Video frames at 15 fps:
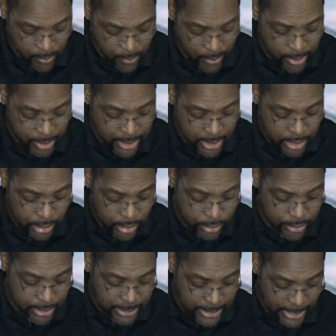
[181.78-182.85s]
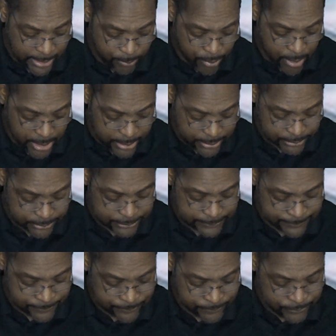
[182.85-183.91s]
or look-alike products
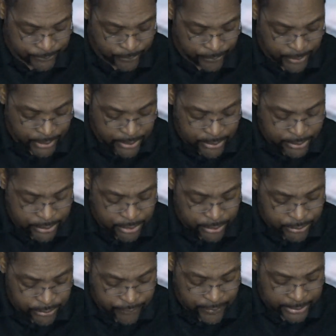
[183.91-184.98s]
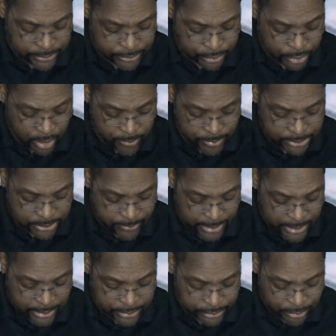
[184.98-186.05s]
that determined to
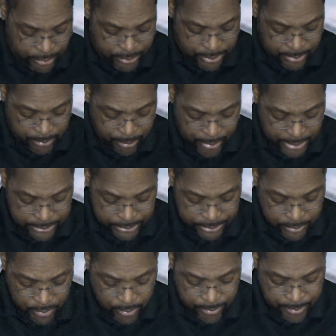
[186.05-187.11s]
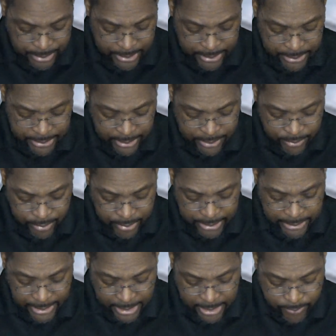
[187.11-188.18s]
make a certain impression or being either
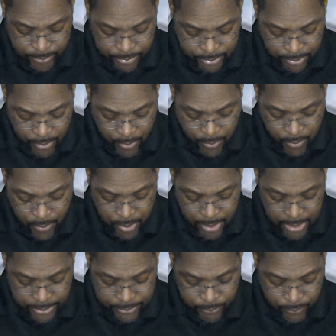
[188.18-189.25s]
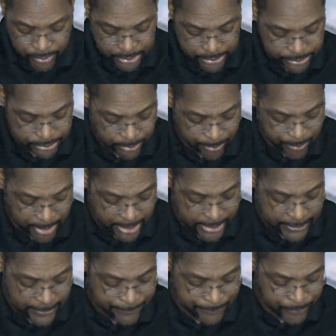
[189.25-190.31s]
enabled or unwilling to
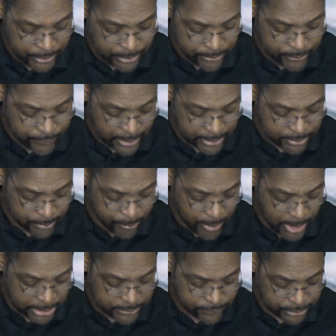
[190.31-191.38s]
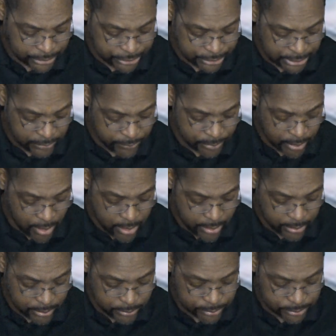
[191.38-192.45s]
pay fact the price for the genuine
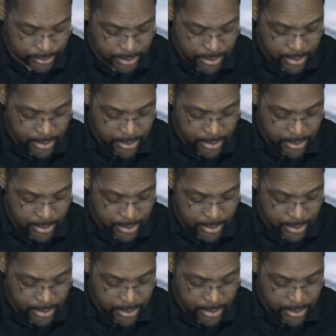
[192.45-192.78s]
articles.